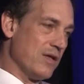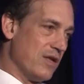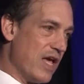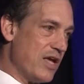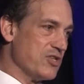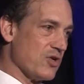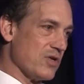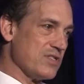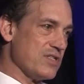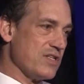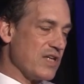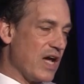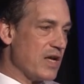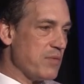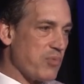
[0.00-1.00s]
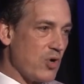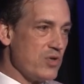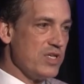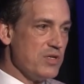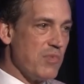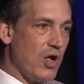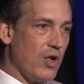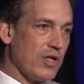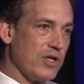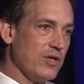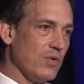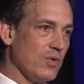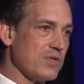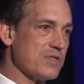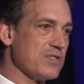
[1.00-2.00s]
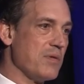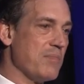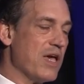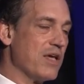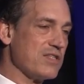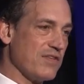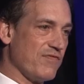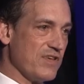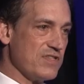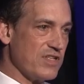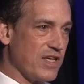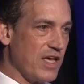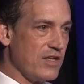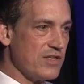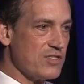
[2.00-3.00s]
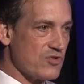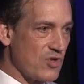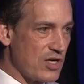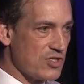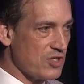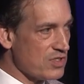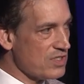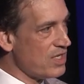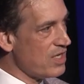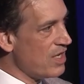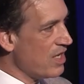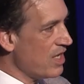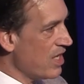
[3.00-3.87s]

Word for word: nature has designed protein molecules to make sophisticated structures,